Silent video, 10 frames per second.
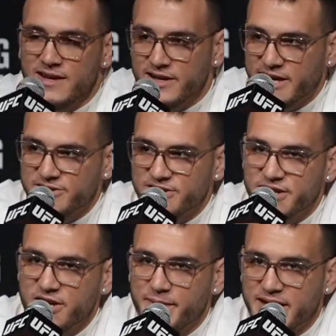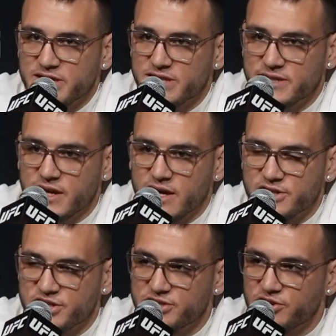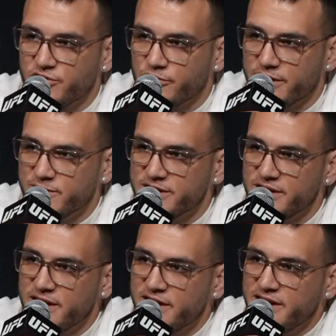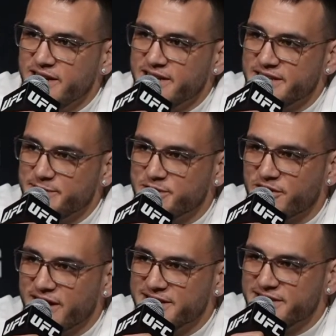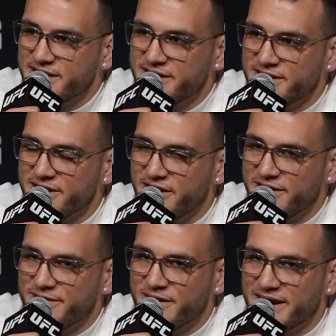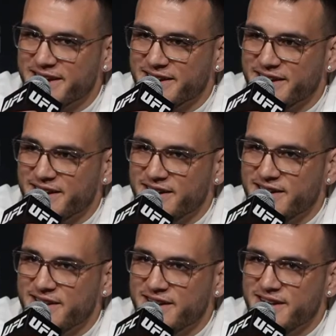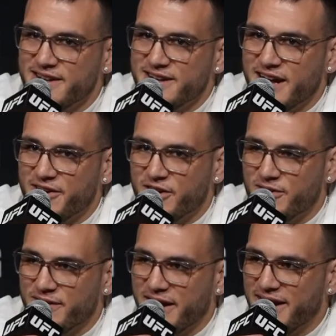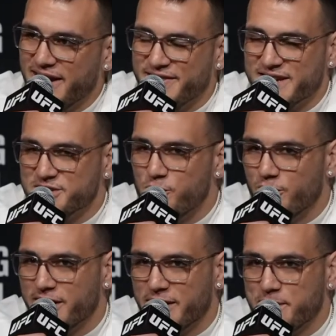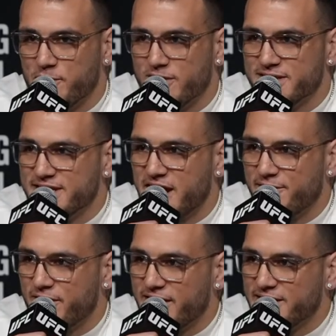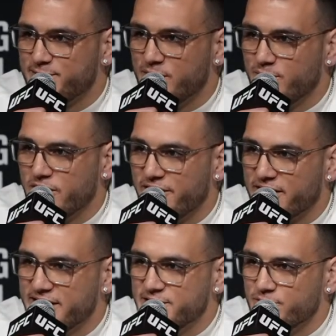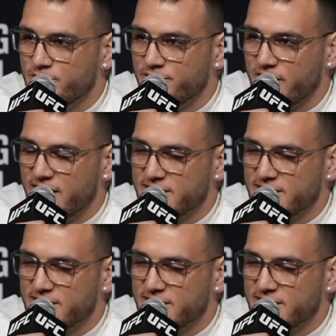Kingsley's good, man. She just turned 3, which seems crazy. You know, I feel like, I don't know. I think it's corny. Like, people always say time flies, but when you have kids, it really flies.